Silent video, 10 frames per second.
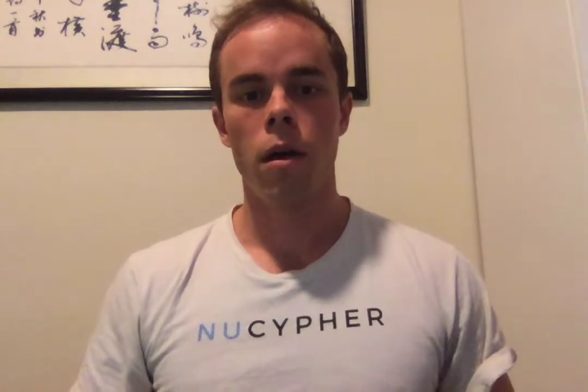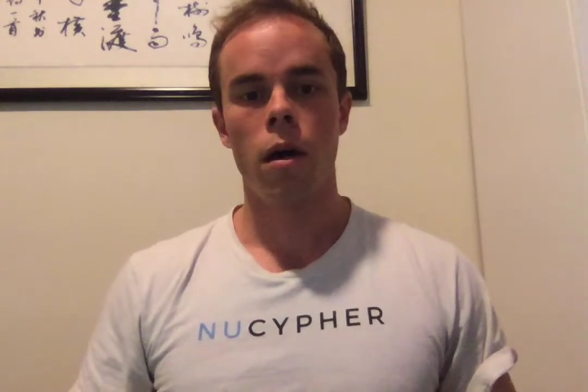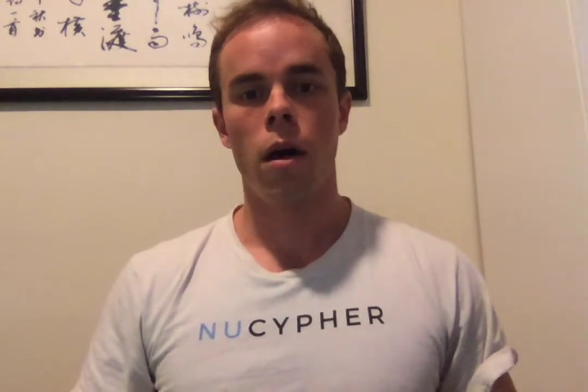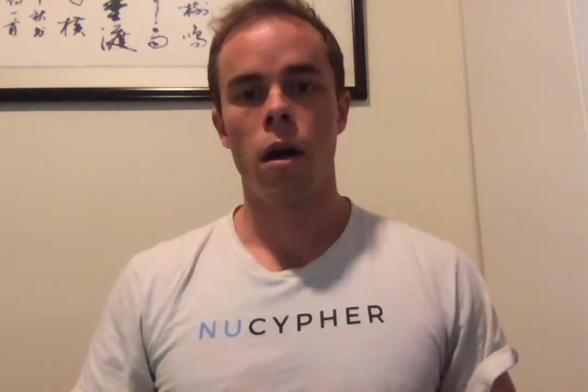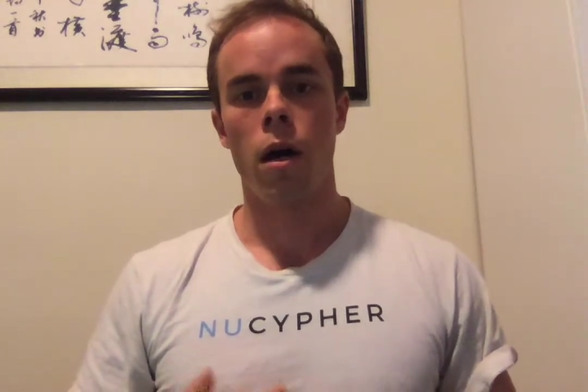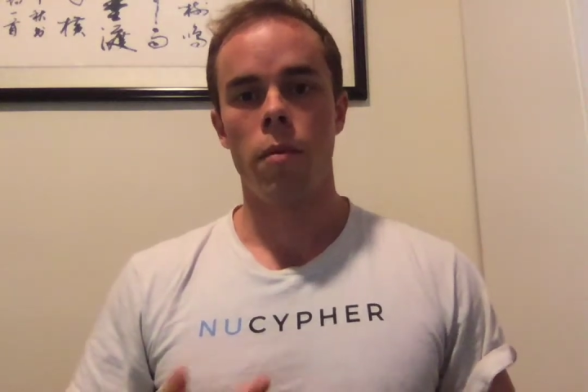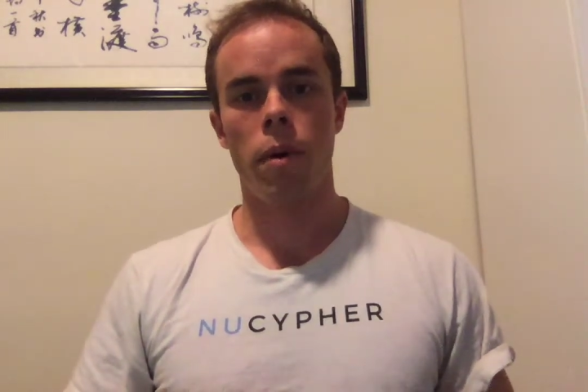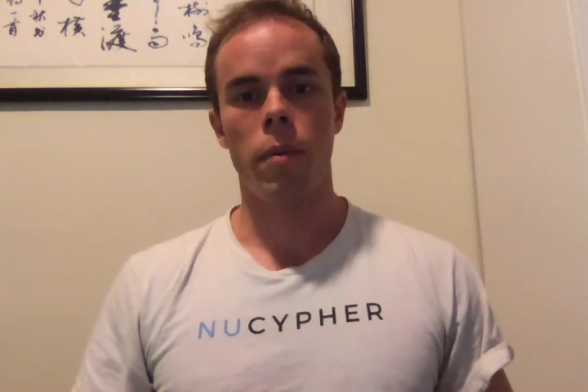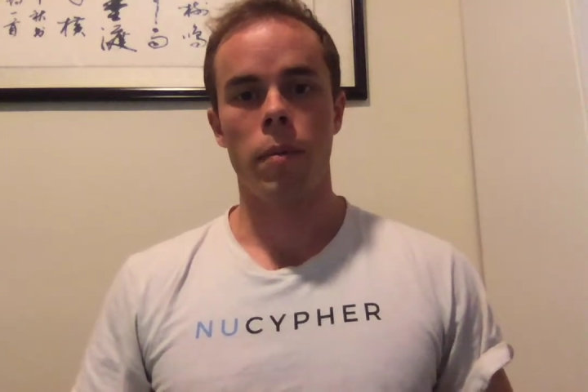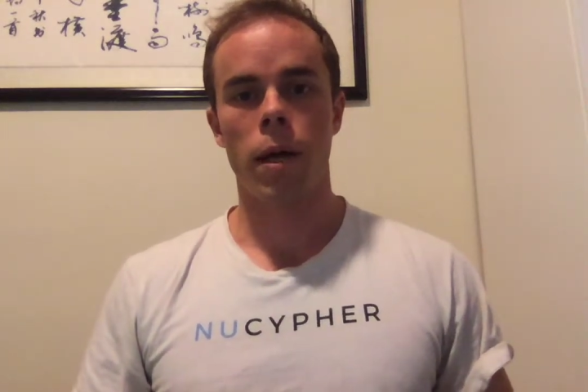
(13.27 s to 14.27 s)
on
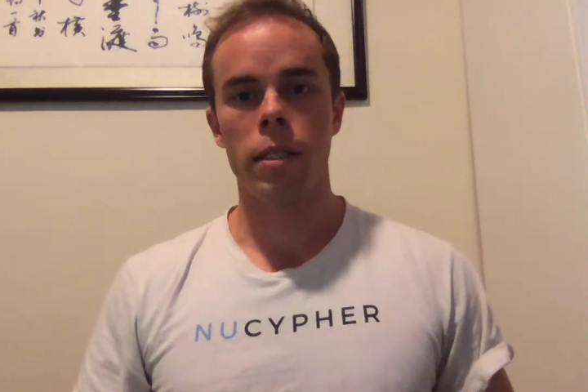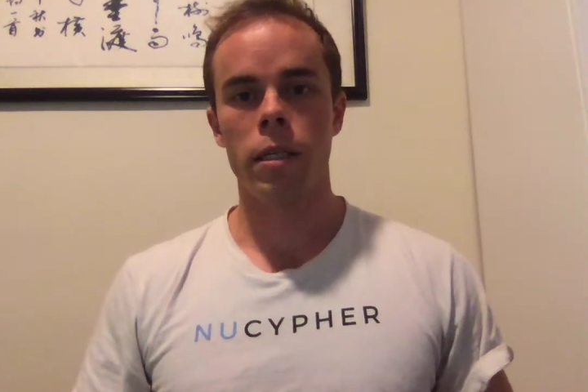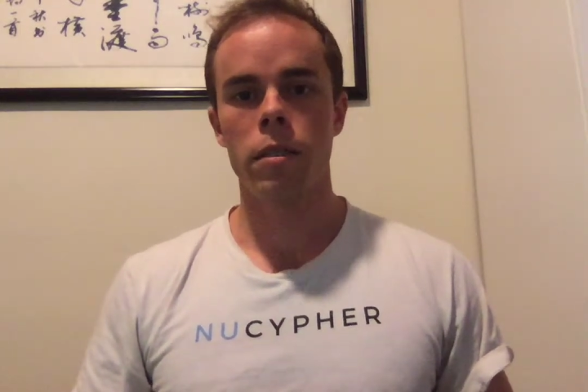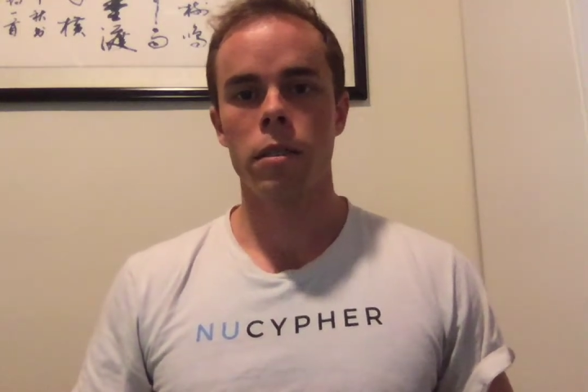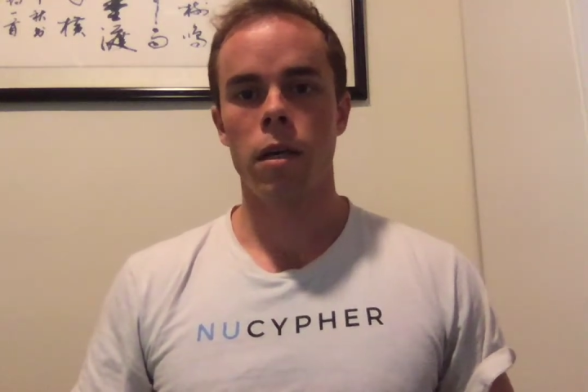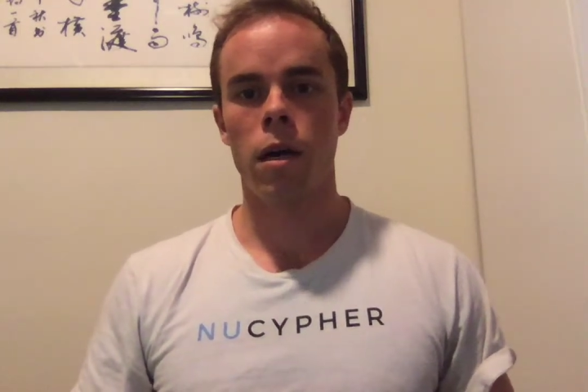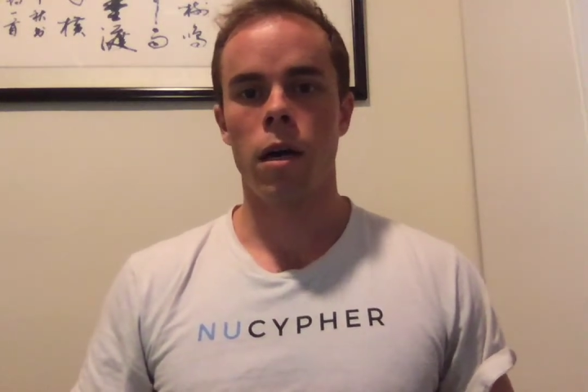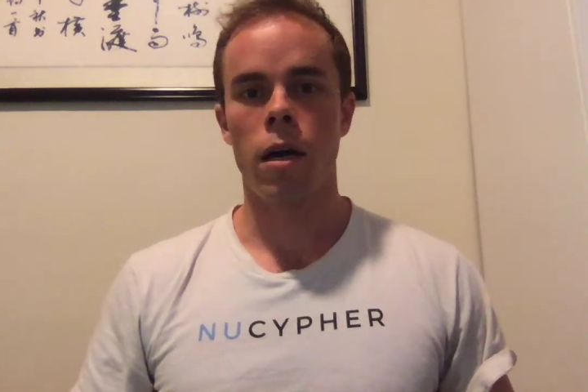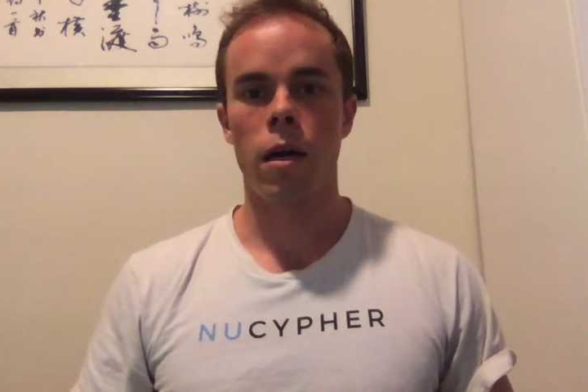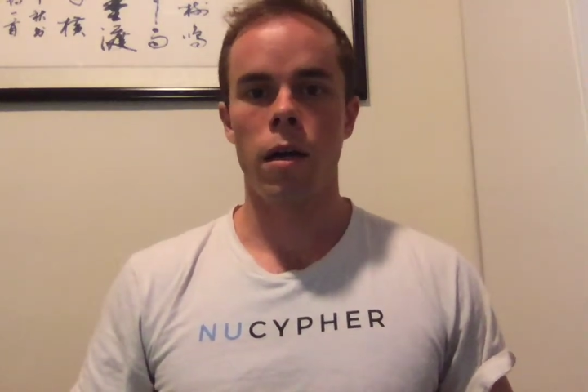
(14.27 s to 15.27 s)
public blockchains.
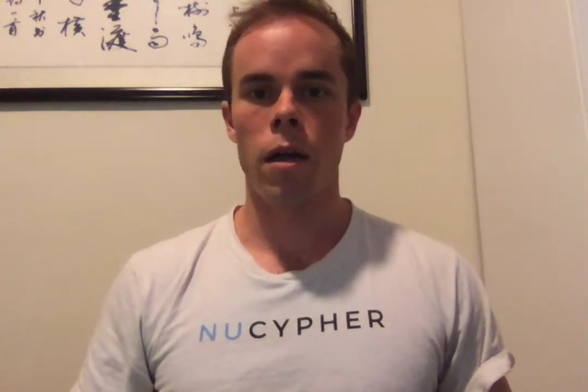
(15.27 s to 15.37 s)
Uh,